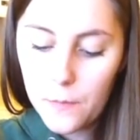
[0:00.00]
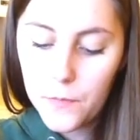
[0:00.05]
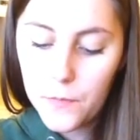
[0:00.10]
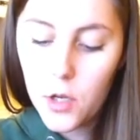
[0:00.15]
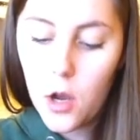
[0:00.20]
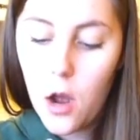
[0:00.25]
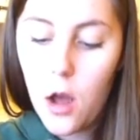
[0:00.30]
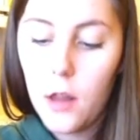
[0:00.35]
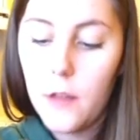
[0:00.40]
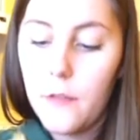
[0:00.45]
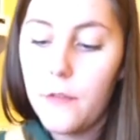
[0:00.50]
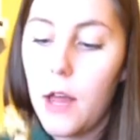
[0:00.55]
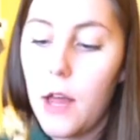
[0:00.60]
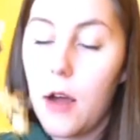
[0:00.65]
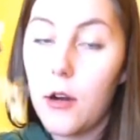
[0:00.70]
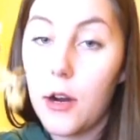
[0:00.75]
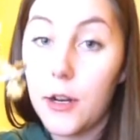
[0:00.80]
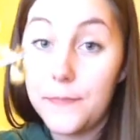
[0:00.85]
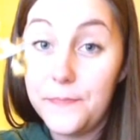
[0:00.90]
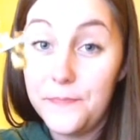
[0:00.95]

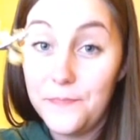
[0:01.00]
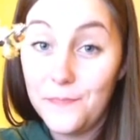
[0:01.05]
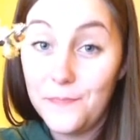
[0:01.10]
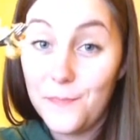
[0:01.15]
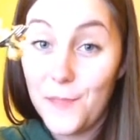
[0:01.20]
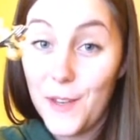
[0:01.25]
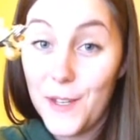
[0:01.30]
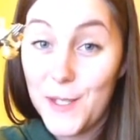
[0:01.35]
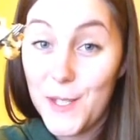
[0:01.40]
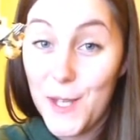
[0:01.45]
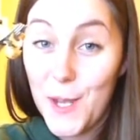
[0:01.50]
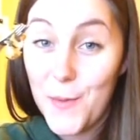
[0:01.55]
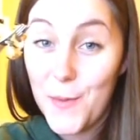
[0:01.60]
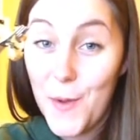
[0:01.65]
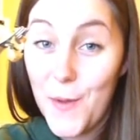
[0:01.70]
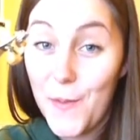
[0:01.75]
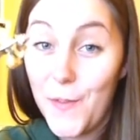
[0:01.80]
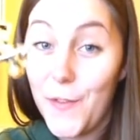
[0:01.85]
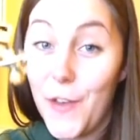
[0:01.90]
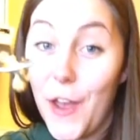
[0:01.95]
Cauliflower. It's like my
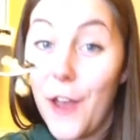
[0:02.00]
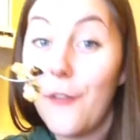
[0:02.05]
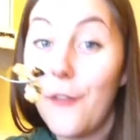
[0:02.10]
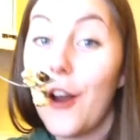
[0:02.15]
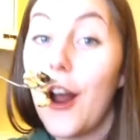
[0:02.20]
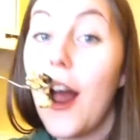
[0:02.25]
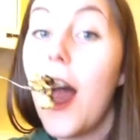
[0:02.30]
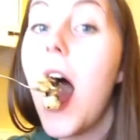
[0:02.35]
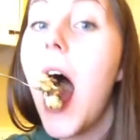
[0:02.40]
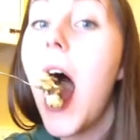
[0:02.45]
favorite.